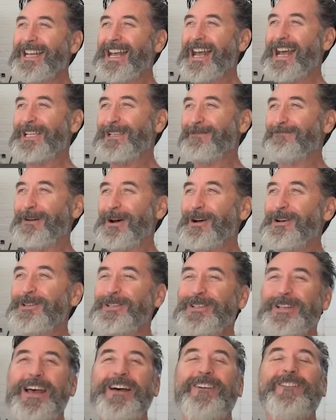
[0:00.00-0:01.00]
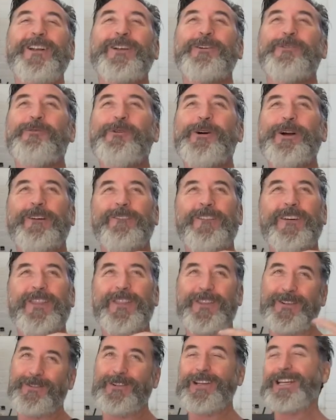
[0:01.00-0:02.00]
as opposed to having to work for
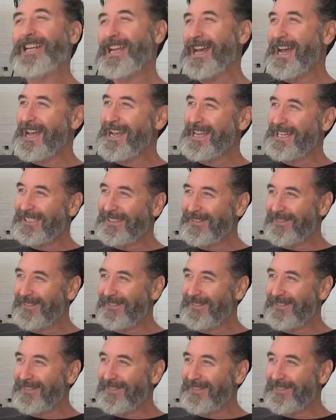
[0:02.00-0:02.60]
3 days